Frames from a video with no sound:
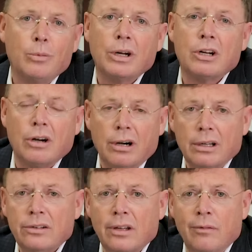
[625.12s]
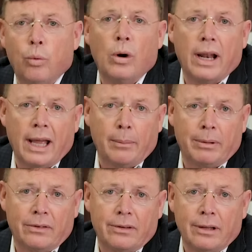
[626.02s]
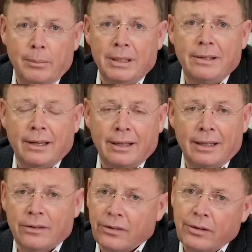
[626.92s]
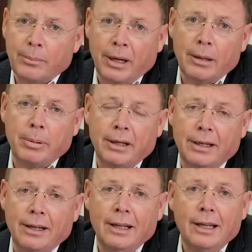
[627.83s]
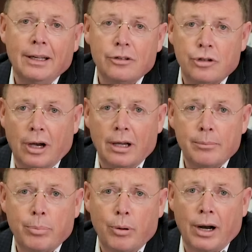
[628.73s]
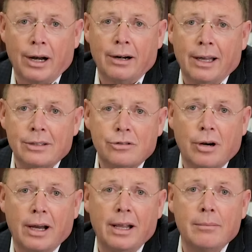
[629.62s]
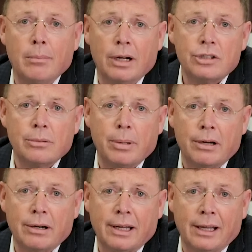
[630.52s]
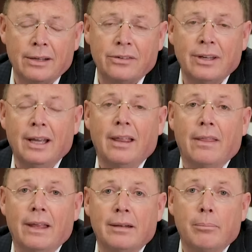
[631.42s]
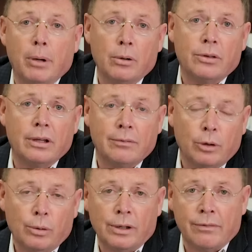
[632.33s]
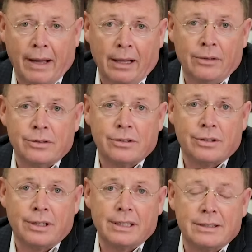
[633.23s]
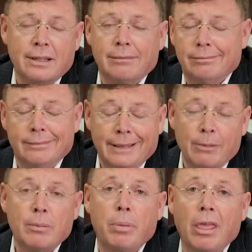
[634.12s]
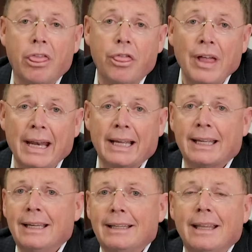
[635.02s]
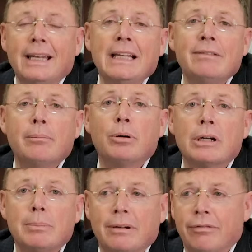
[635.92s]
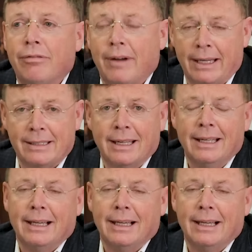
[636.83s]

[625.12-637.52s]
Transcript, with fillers: Regardless of what happens, let me tell you this. This is my opinion. John Pryor has tried a much better case than both of Lori Vallow's attorneys. They were pathetic. They didn't even put up a fight.